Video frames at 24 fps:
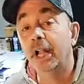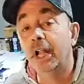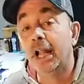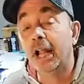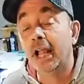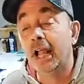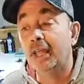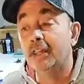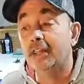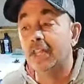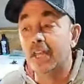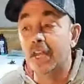
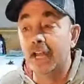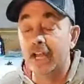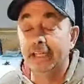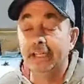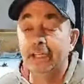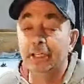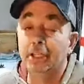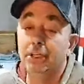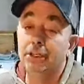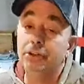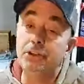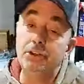and then I can
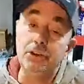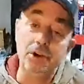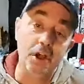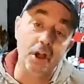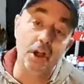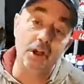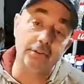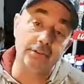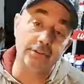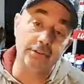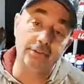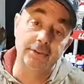
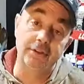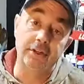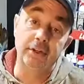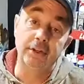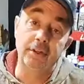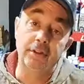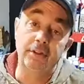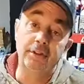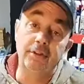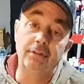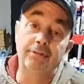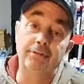adjust
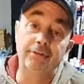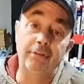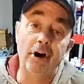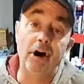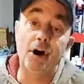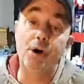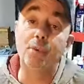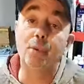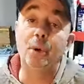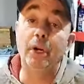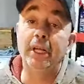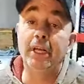the fall
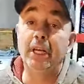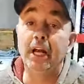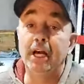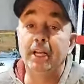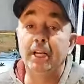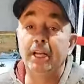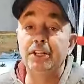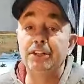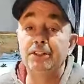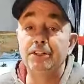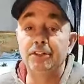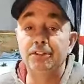rate on
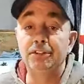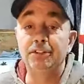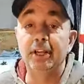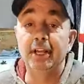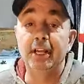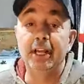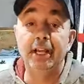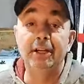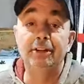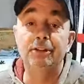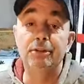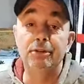it just like
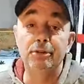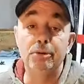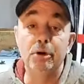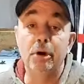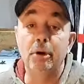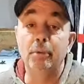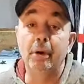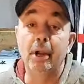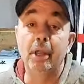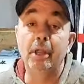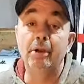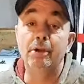I do a
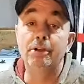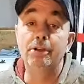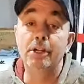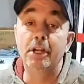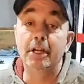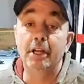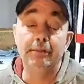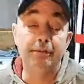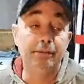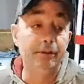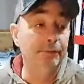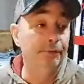regular jig.
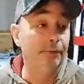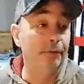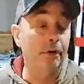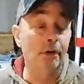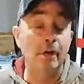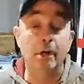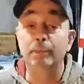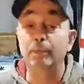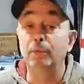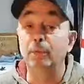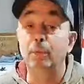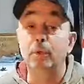If you feel
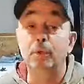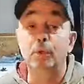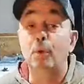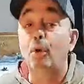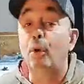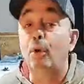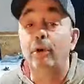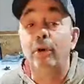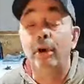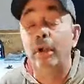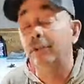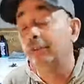comfortable with
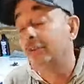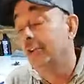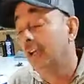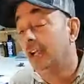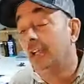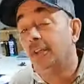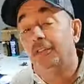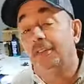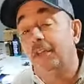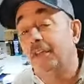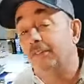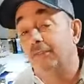quarter ounce,
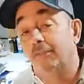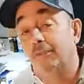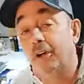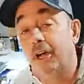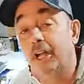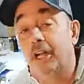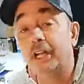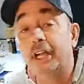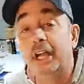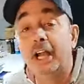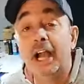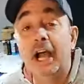that's fine.
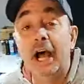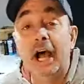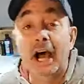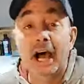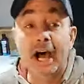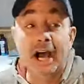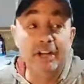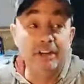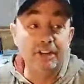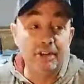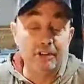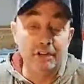
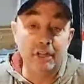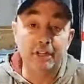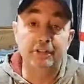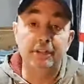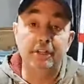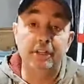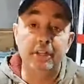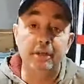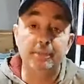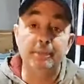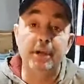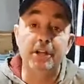I just like to
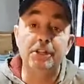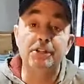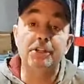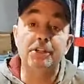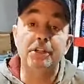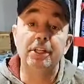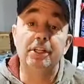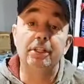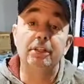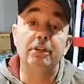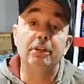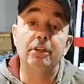keep my
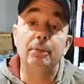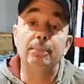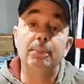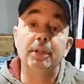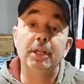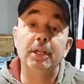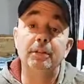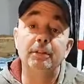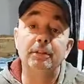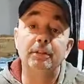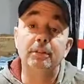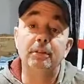jig a little
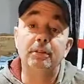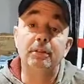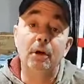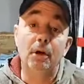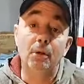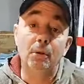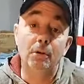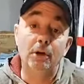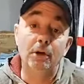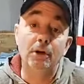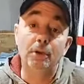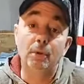bit
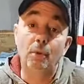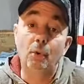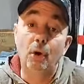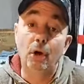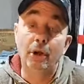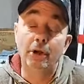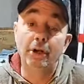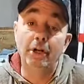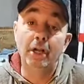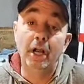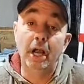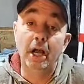lower in the water
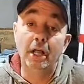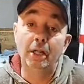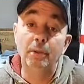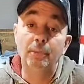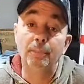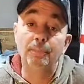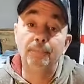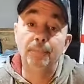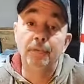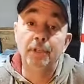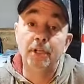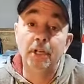column.
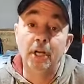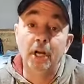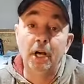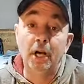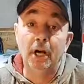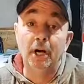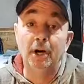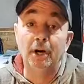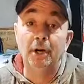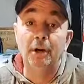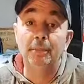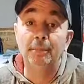
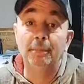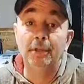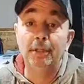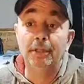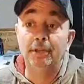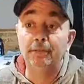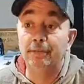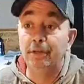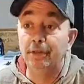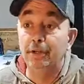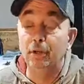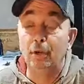Um, and
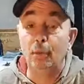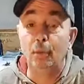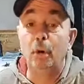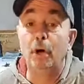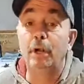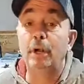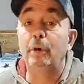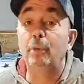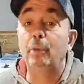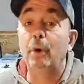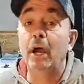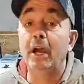if I don't want it
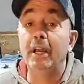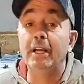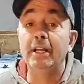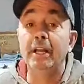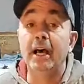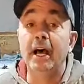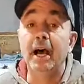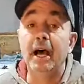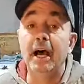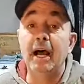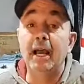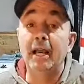riding
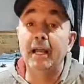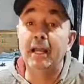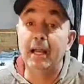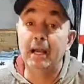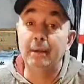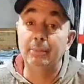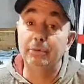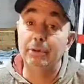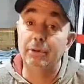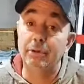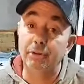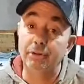high, I'm
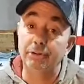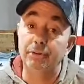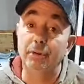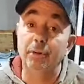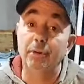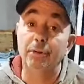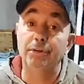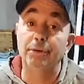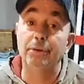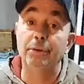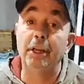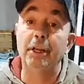going to throw
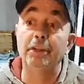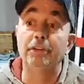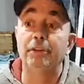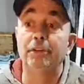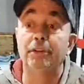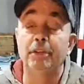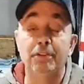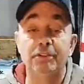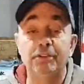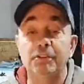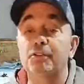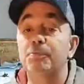3 8 So
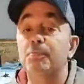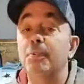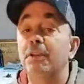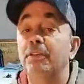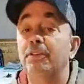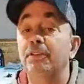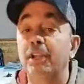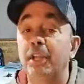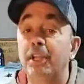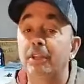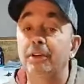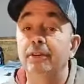that's just my
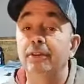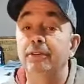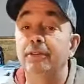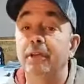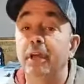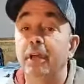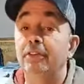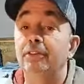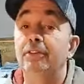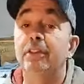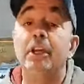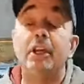standard
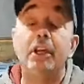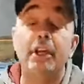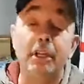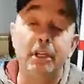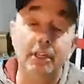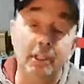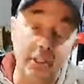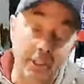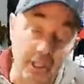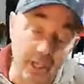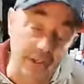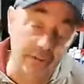size.
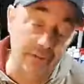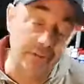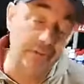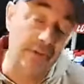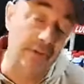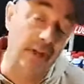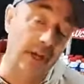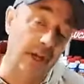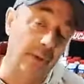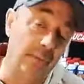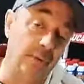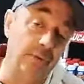Yes,
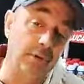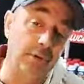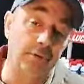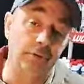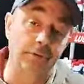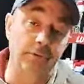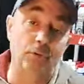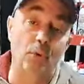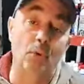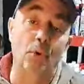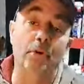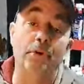I will use a
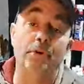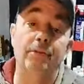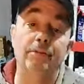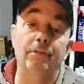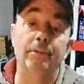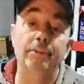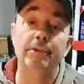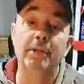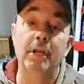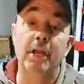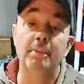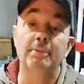quarter from
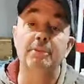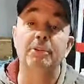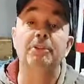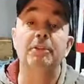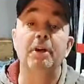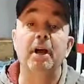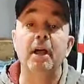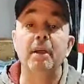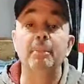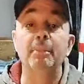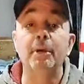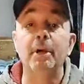time to
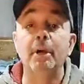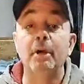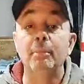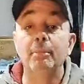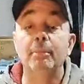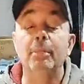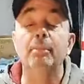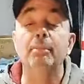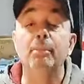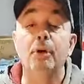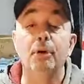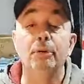time,
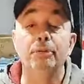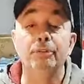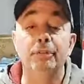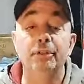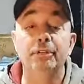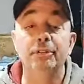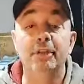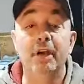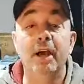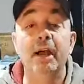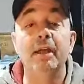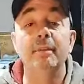but most of the
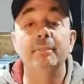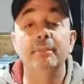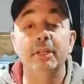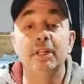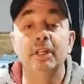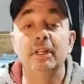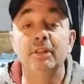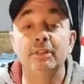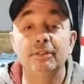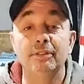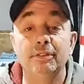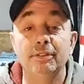time
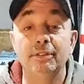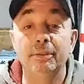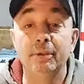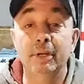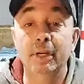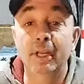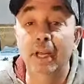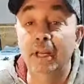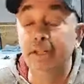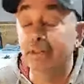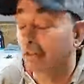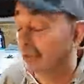is 3
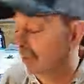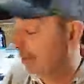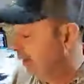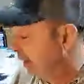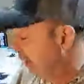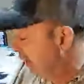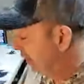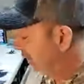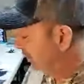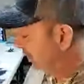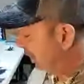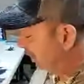8
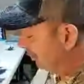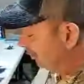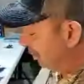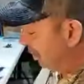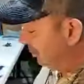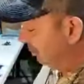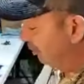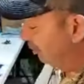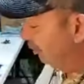Now, so I'm going to